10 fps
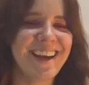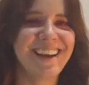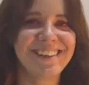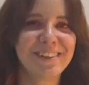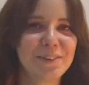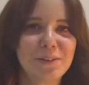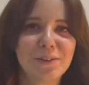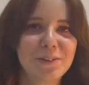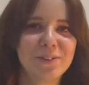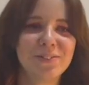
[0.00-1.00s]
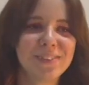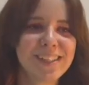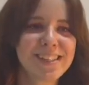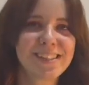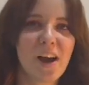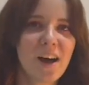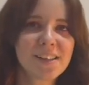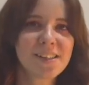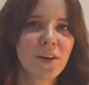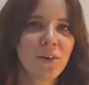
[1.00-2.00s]
and who is
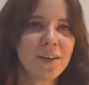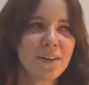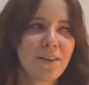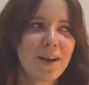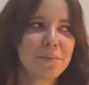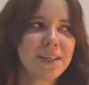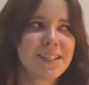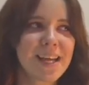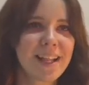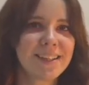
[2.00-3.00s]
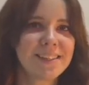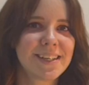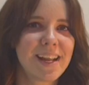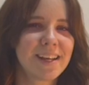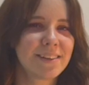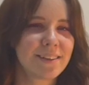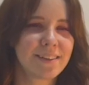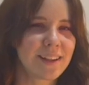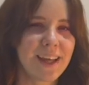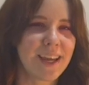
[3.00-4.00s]
also incredibly talented and
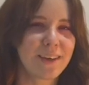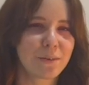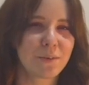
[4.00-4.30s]
like